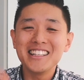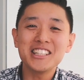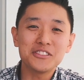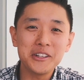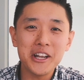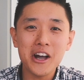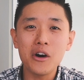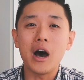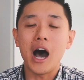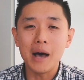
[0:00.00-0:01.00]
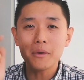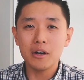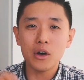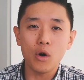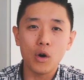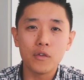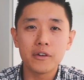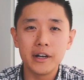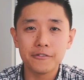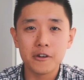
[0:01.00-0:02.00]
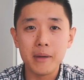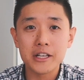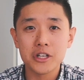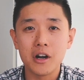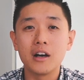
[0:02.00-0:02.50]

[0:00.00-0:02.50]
this video, I'm gonna go over information